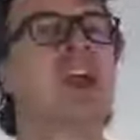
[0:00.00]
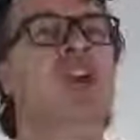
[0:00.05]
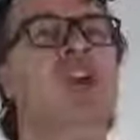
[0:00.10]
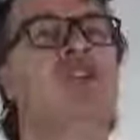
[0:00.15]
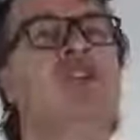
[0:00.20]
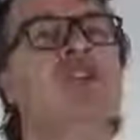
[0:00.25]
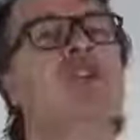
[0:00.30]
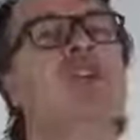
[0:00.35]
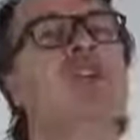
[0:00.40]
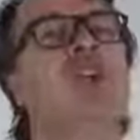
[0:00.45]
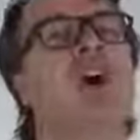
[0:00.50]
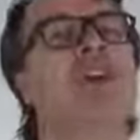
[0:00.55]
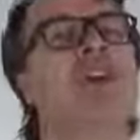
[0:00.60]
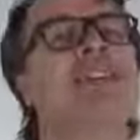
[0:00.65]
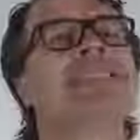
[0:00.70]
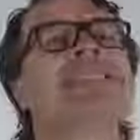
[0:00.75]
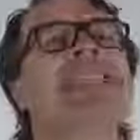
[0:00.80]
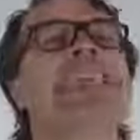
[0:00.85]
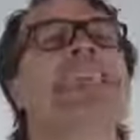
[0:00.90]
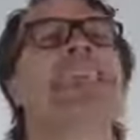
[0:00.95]
You should
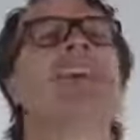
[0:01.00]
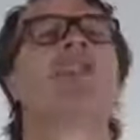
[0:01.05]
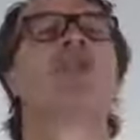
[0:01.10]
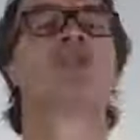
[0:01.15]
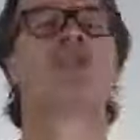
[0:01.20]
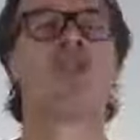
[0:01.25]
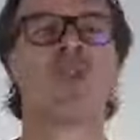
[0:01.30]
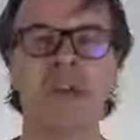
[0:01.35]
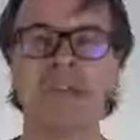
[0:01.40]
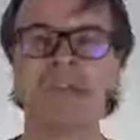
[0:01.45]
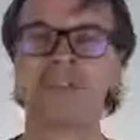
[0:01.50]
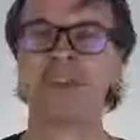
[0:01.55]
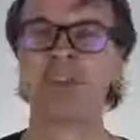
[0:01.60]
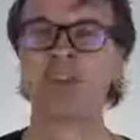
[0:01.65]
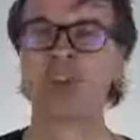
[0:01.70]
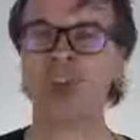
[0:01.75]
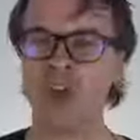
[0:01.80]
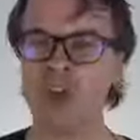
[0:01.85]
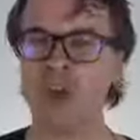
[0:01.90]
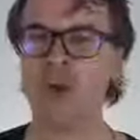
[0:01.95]
notice
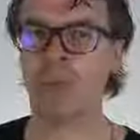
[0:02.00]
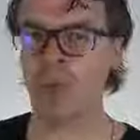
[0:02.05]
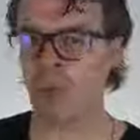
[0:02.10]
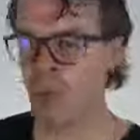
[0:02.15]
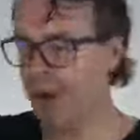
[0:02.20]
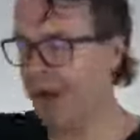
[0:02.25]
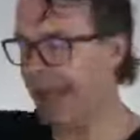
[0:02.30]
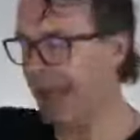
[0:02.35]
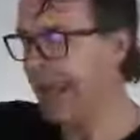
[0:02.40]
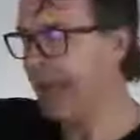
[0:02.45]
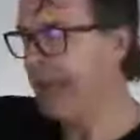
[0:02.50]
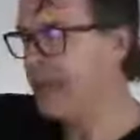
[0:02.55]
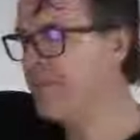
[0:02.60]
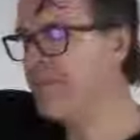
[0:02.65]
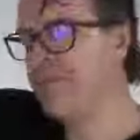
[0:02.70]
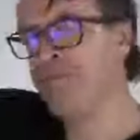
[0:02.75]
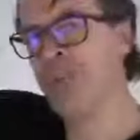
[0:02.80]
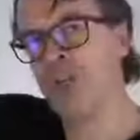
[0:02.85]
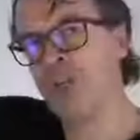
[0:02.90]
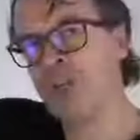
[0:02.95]
increased cuboid
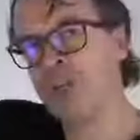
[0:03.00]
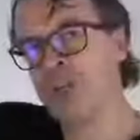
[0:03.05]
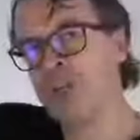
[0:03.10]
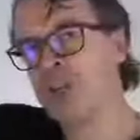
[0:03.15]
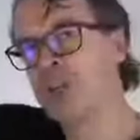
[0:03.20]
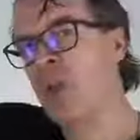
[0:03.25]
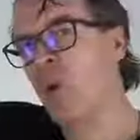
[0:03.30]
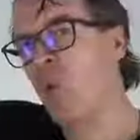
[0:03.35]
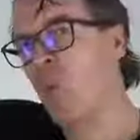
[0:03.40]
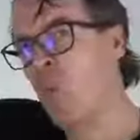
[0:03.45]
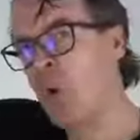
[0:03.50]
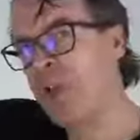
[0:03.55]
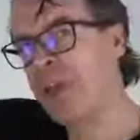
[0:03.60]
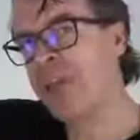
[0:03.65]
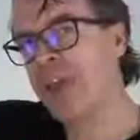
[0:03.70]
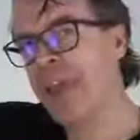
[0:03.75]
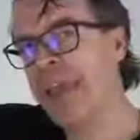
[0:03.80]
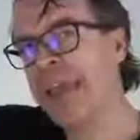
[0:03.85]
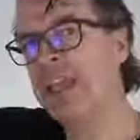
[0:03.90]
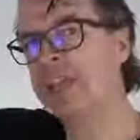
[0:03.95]
inversion
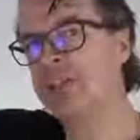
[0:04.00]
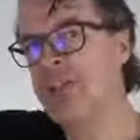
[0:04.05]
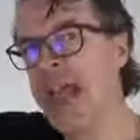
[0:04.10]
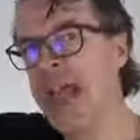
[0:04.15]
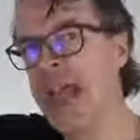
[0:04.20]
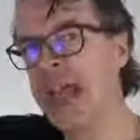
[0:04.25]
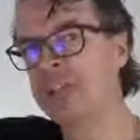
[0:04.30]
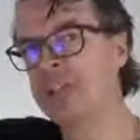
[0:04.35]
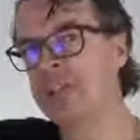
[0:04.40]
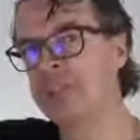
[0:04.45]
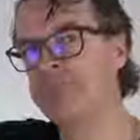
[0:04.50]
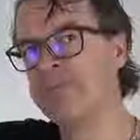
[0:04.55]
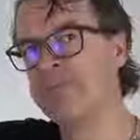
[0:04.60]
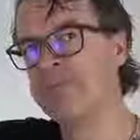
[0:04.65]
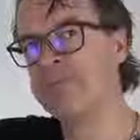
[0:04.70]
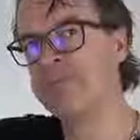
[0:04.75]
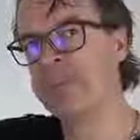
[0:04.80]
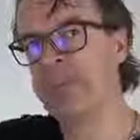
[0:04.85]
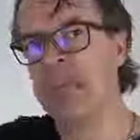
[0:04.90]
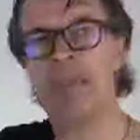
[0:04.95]
with each action.
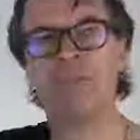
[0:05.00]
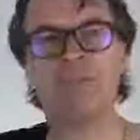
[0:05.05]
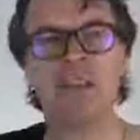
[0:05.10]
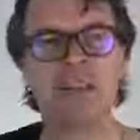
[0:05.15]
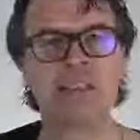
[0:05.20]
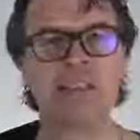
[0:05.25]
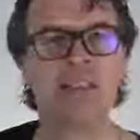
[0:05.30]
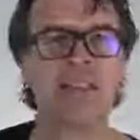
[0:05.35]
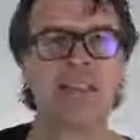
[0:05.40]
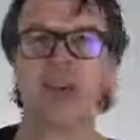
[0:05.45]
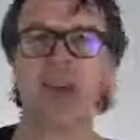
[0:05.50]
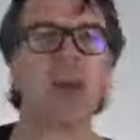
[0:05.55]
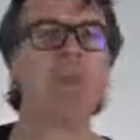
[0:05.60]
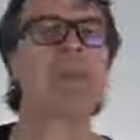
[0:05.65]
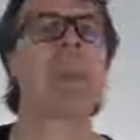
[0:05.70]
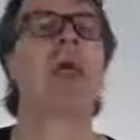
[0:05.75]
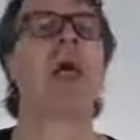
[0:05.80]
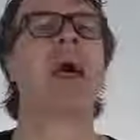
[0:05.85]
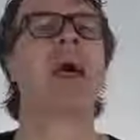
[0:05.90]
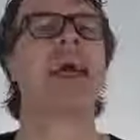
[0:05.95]
If necessary,
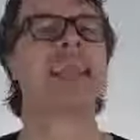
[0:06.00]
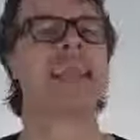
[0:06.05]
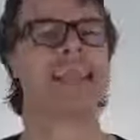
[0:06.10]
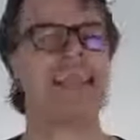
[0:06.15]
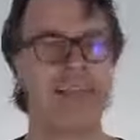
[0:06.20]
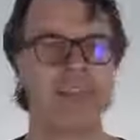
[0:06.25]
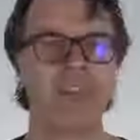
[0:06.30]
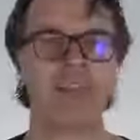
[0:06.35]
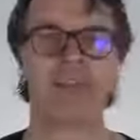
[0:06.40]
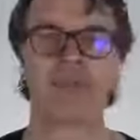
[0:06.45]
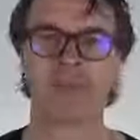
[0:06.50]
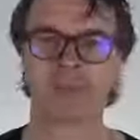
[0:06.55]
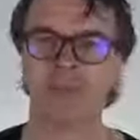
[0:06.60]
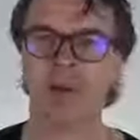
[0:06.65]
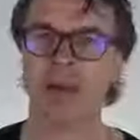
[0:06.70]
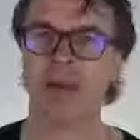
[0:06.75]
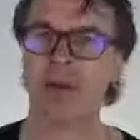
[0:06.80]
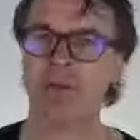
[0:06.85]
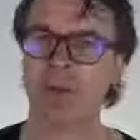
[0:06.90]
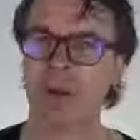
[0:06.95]
apply another
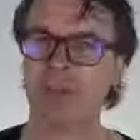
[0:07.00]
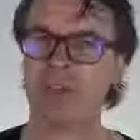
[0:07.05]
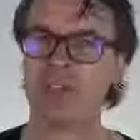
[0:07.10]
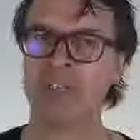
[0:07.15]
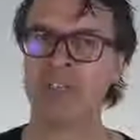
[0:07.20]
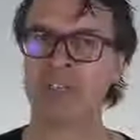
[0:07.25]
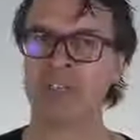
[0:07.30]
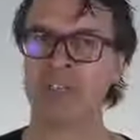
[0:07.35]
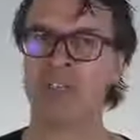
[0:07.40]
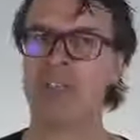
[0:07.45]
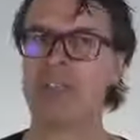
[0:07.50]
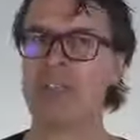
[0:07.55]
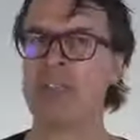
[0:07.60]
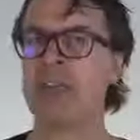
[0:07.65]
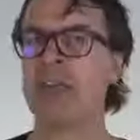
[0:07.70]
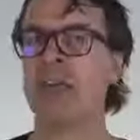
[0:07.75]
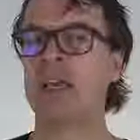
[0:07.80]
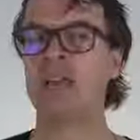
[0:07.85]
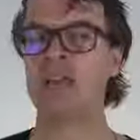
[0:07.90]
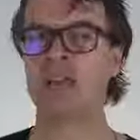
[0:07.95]
3 repetitions
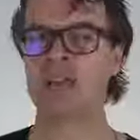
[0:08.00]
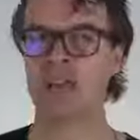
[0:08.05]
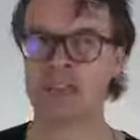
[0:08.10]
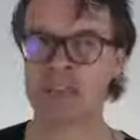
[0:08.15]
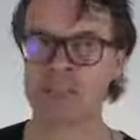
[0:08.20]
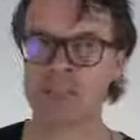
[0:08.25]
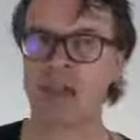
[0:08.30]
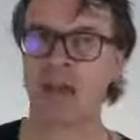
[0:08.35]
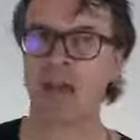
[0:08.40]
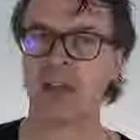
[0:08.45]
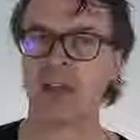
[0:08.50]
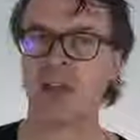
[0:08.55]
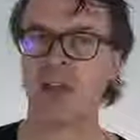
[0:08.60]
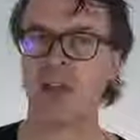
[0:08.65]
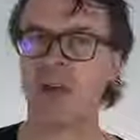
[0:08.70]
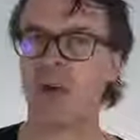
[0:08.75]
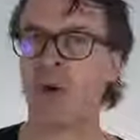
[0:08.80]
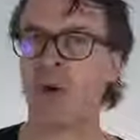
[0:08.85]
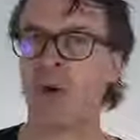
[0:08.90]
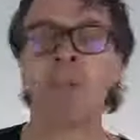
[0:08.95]
to a stuck
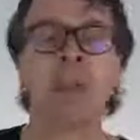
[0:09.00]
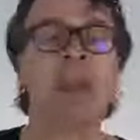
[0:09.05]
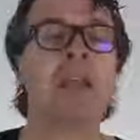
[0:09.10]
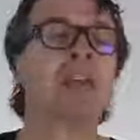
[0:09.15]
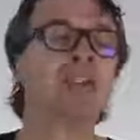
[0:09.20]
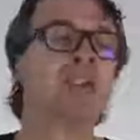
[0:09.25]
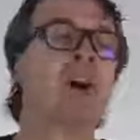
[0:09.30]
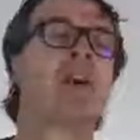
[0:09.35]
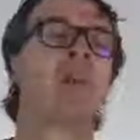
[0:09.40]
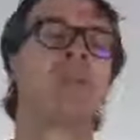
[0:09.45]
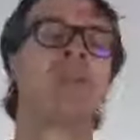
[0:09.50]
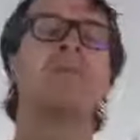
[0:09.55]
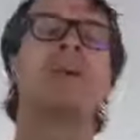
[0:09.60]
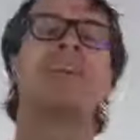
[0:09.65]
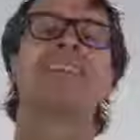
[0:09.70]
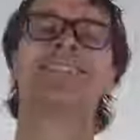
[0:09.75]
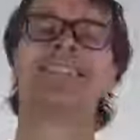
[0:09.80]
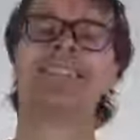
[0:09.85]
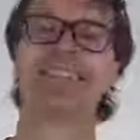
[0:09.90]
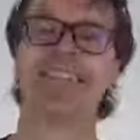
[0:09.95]
cuboid, meaning a total of
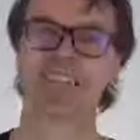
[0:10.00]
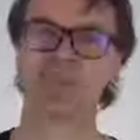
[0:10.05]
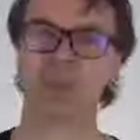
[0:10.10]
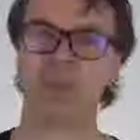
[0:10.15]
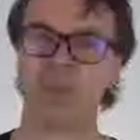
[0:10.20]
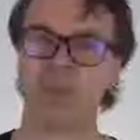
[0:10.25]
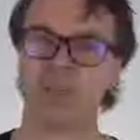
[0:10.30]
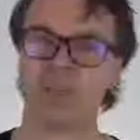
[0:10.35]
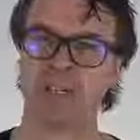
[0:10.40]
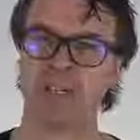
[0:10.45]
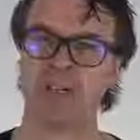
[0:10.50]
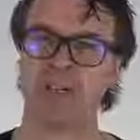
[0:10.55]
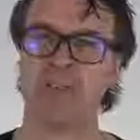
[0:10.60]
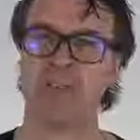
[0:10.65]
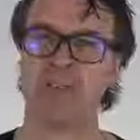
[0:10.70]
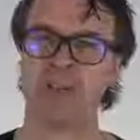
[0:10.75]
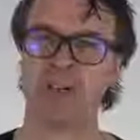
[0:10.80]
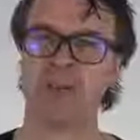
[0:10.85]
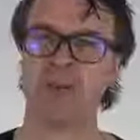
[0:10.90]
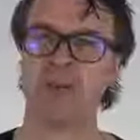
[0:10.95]
6
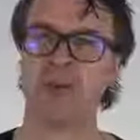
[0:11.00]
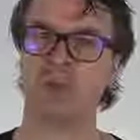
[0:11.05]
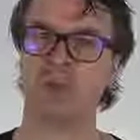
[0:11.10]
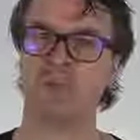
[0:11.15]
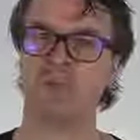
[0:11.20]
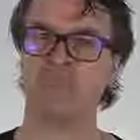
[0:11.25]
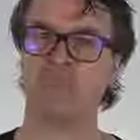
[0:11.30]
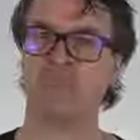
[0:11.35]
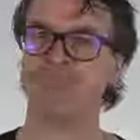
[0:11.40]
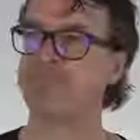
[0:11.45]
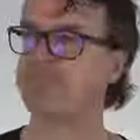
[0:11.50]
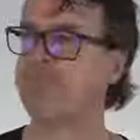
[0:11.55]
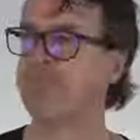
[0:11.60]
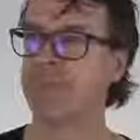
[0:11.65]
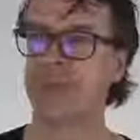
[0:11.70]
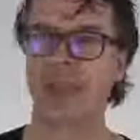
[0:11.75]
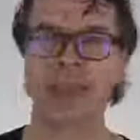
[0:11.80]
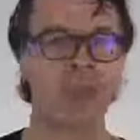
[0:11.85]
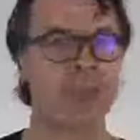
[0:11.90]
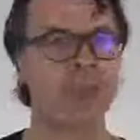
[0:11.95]
repetitions in all.
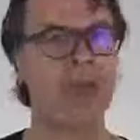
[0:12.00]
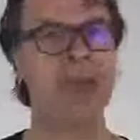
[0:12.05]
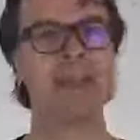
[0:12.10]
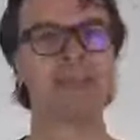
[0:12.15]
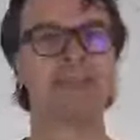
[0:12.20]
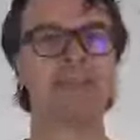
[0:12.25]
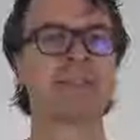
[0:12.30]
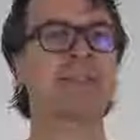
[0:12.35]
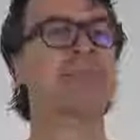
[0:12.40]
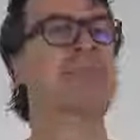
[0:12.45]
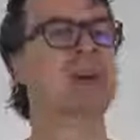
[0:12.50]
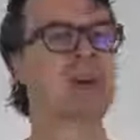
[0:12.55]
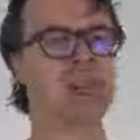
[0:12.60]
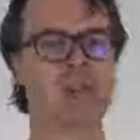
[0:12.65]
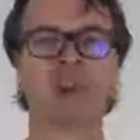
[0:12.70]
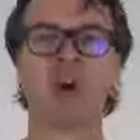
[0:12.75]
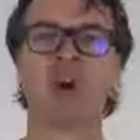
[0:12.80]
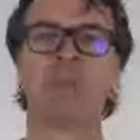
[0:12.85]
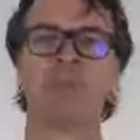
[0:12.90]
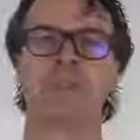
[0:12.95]
And that's
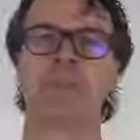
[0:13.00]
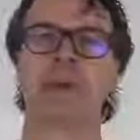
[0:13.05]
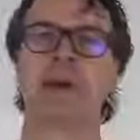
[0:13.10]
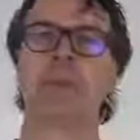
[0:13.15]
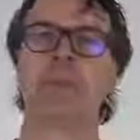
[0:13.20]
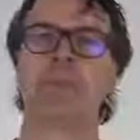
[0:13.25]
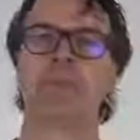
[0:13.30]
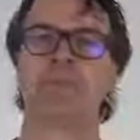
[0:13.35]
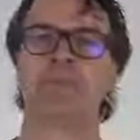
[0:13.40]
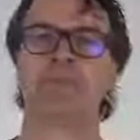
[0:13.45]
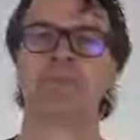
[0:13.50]
job done.